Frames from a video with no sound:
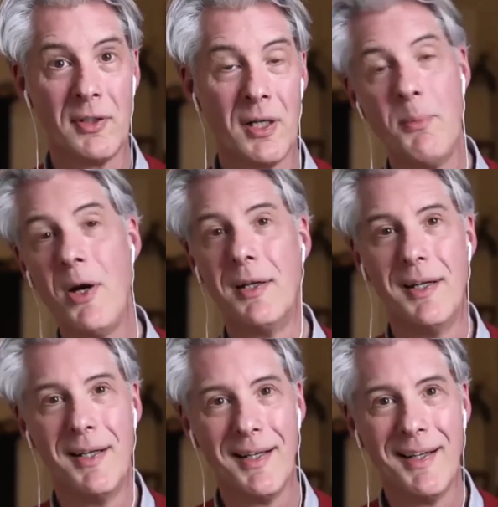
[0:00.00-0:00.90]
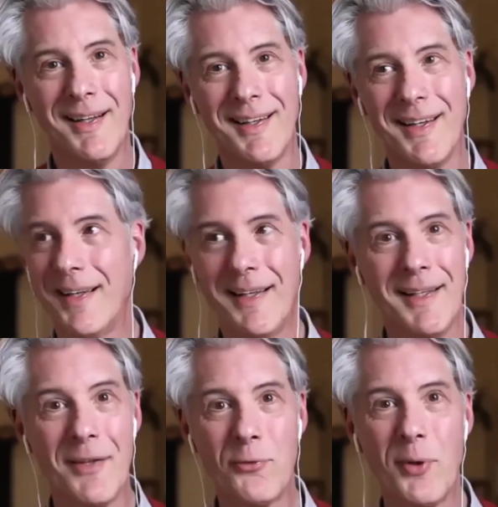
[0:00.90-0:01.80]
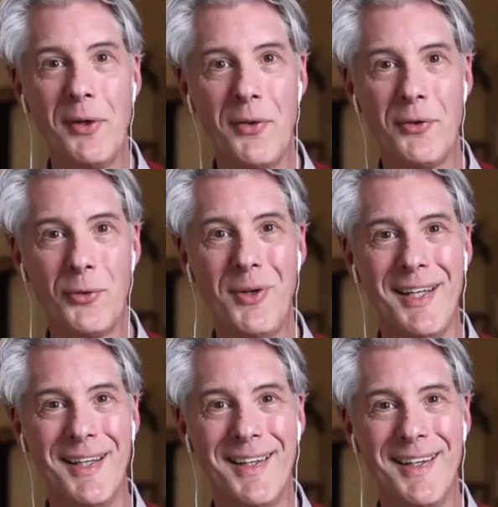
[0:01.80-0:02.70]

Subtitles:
"Come on, let's run to the tree."